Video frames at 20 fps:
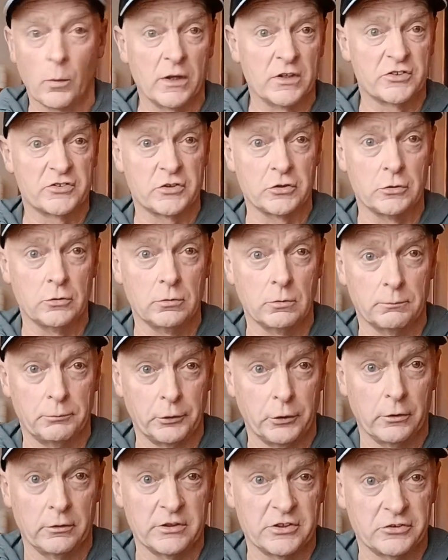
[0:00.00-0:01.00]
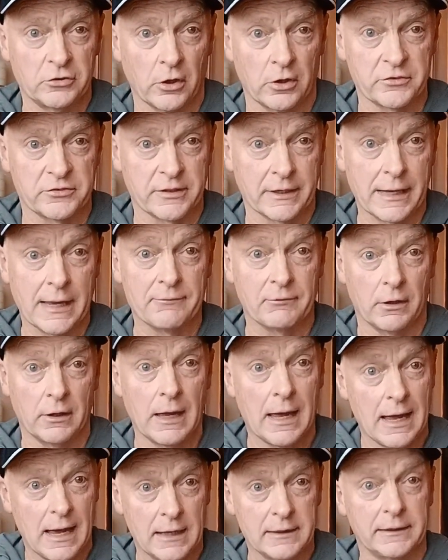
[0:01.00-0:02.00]
when 2 breweries joined together,
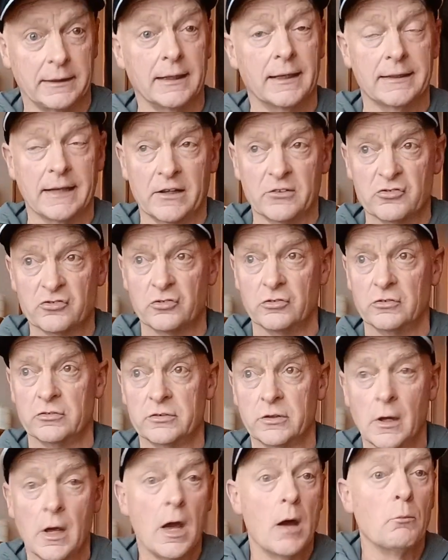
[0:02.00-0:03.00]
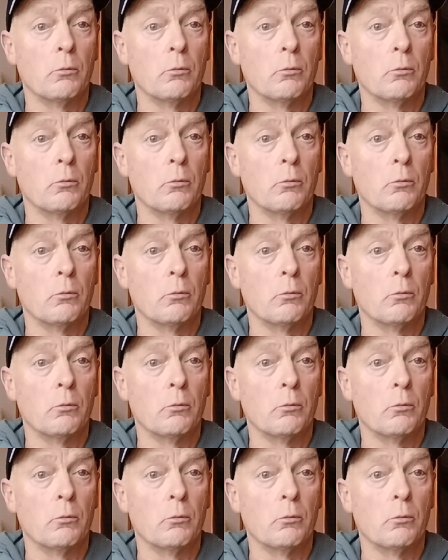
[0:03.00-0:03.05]
Hardy and Hanson's.